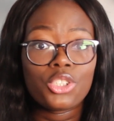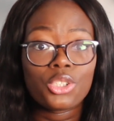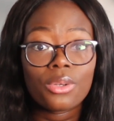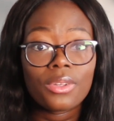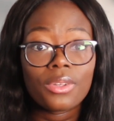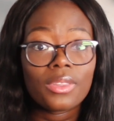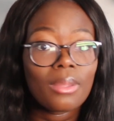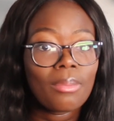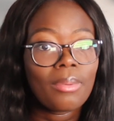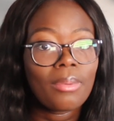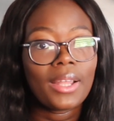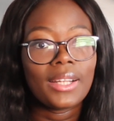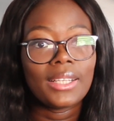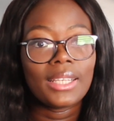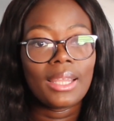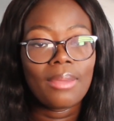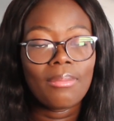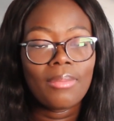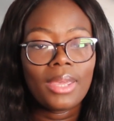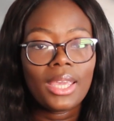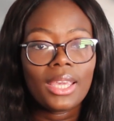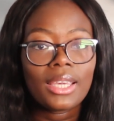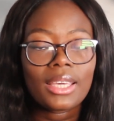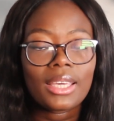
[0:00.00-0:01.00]
during the
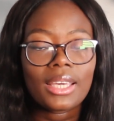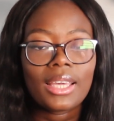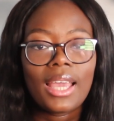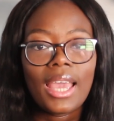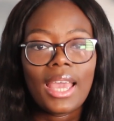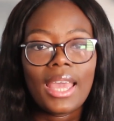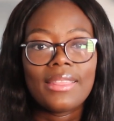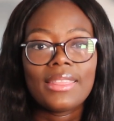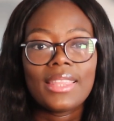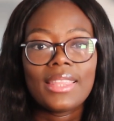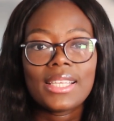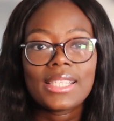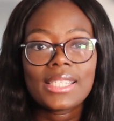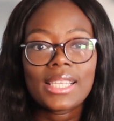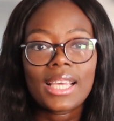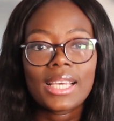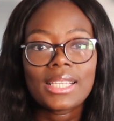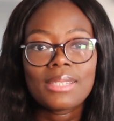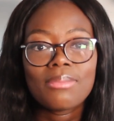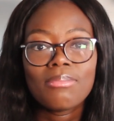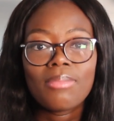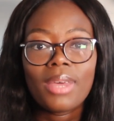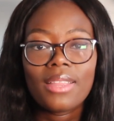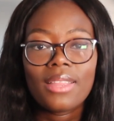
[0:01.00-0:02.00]
pandemic. And this
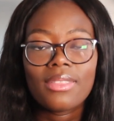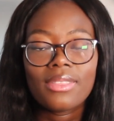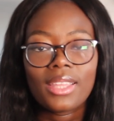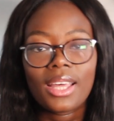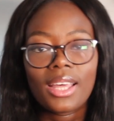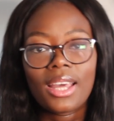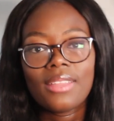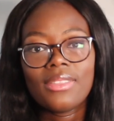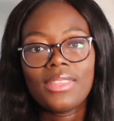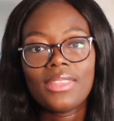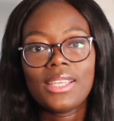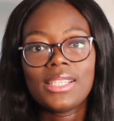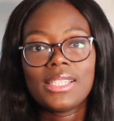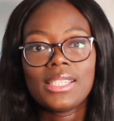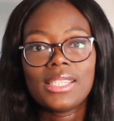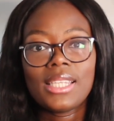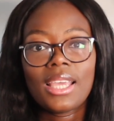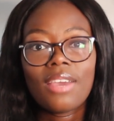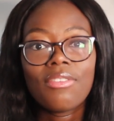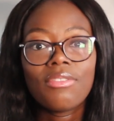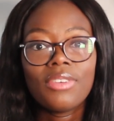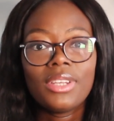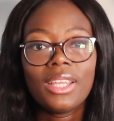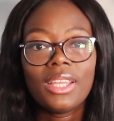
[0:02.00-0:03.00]
has meant that there's
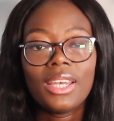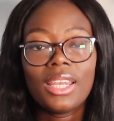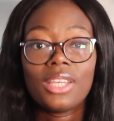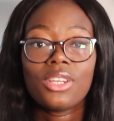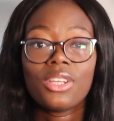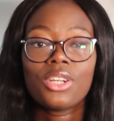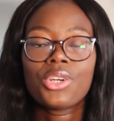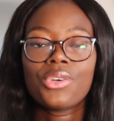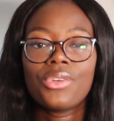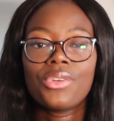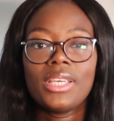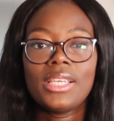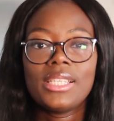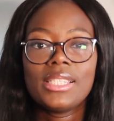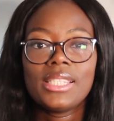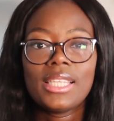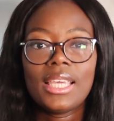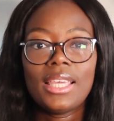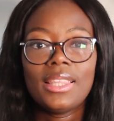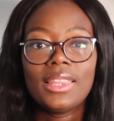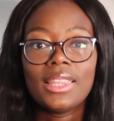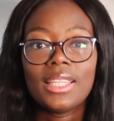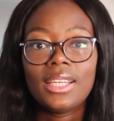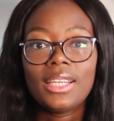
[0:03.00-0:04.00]
definitely an increase
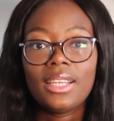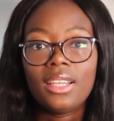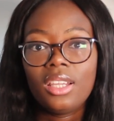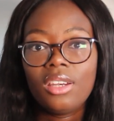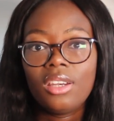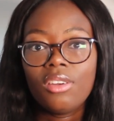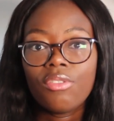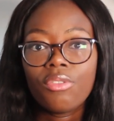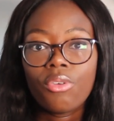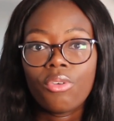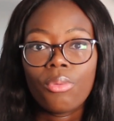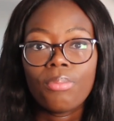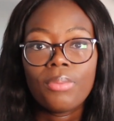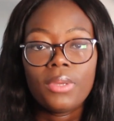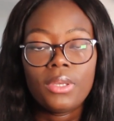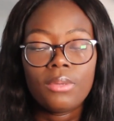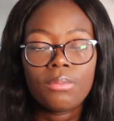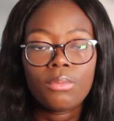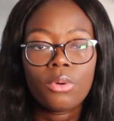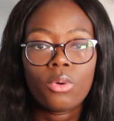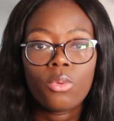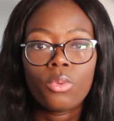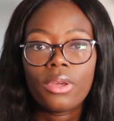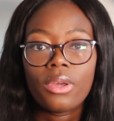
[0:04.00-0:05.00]
in the need for
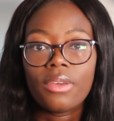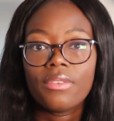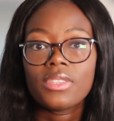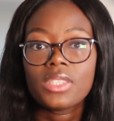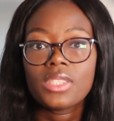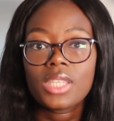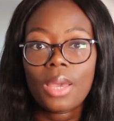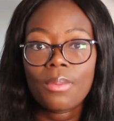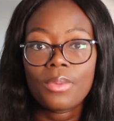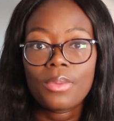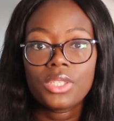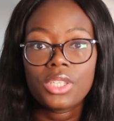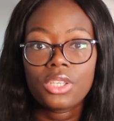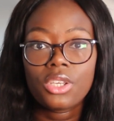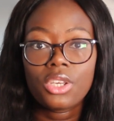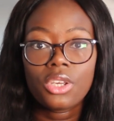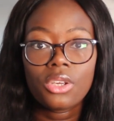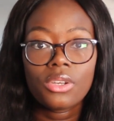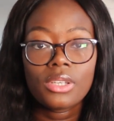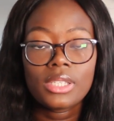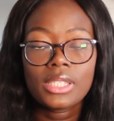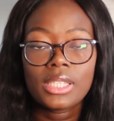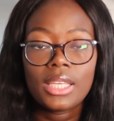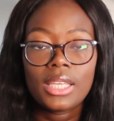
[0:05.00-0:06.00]
people with
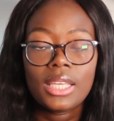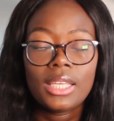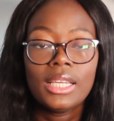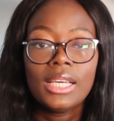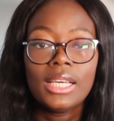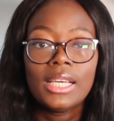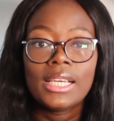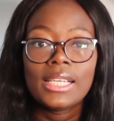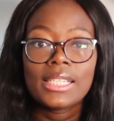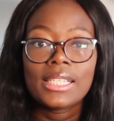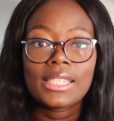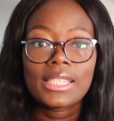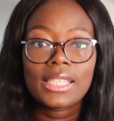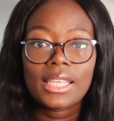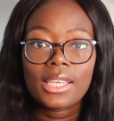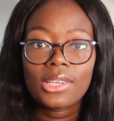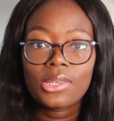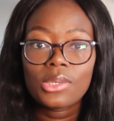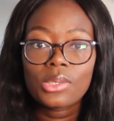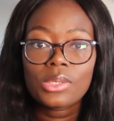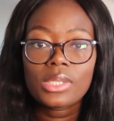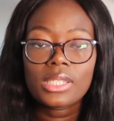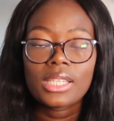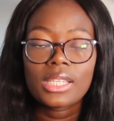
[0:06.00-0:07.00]
cybersecurity
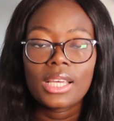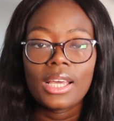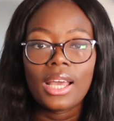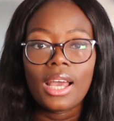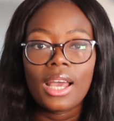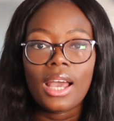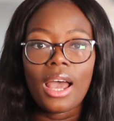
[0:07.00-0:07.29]
skills,